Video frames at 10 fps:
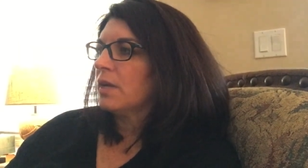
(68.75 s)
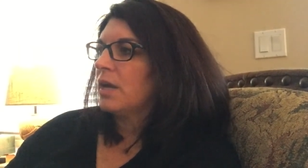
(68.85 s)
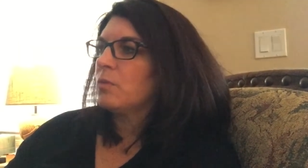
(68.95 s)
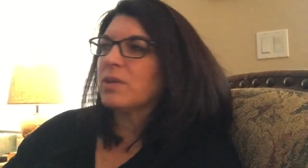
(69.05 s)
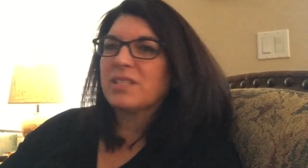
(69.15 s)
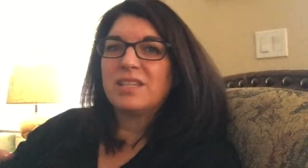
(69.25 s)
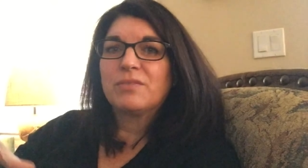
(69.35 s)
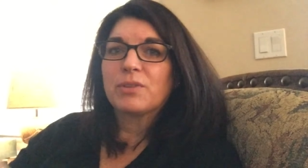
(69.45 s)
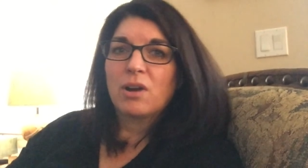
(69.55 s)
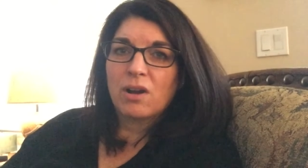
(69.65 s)
I want to see
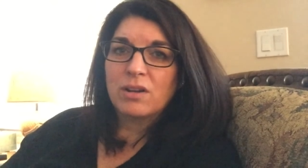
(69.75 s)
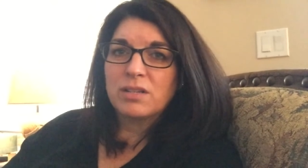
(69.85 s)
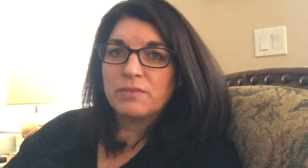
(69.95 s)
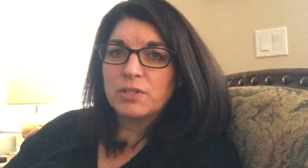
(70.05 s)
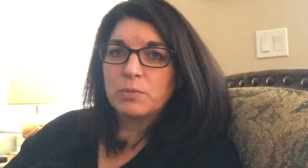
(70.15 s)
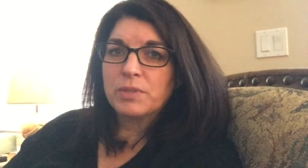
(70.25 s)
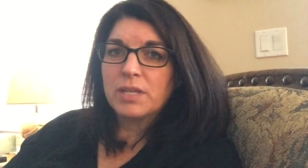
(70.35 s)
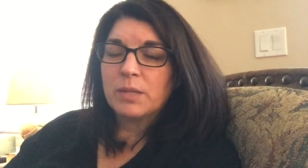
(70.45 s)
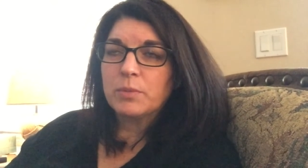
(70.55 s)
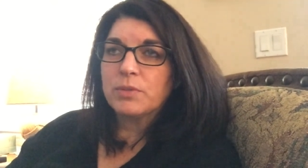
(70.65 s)
if there are individual
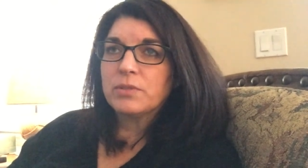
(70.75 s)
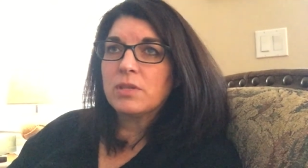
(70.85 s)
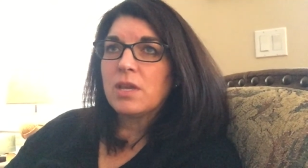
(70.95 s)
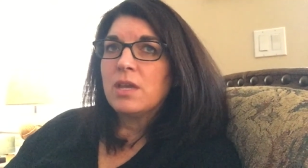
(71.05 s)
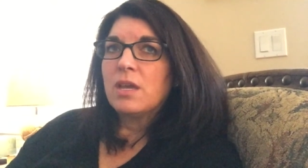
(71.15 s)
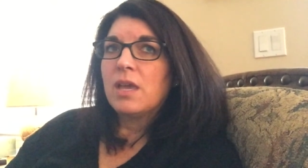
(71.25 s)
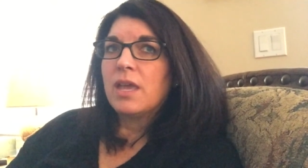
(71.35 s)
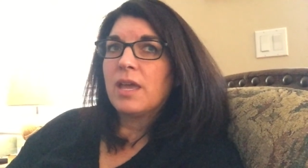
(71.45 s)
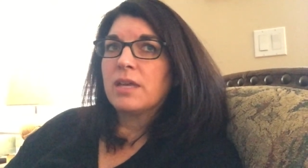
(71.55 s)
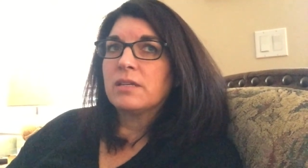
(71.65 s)
tables
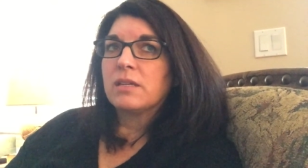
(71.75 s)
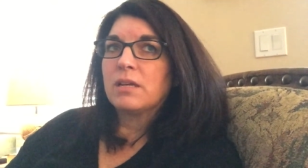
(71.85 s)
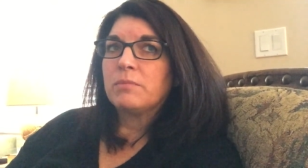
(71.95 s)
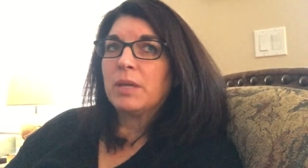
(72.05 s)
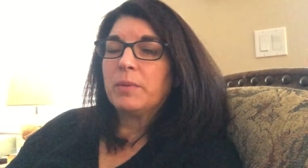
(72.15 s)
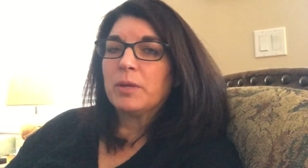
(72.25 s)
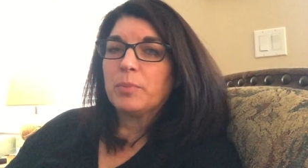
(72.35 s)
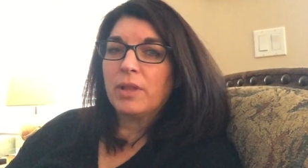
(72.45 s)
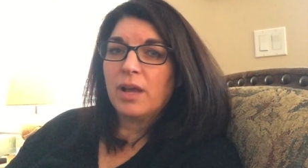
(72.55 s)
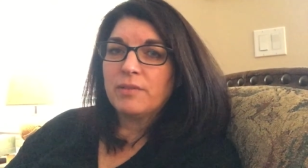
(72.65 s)
and maybe
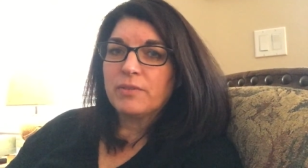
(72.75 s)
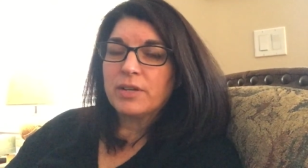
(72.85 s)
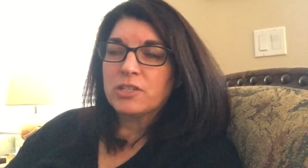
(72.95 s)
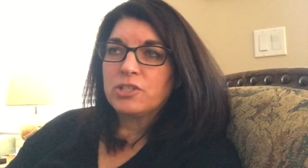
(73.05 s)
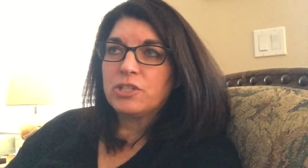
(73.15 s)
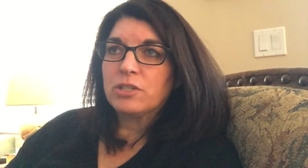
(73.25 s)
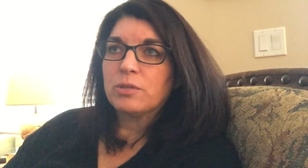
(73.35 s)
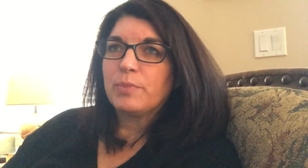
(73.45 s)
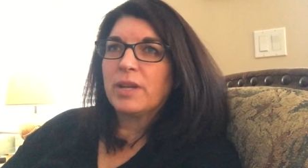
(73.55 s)
apply for next year.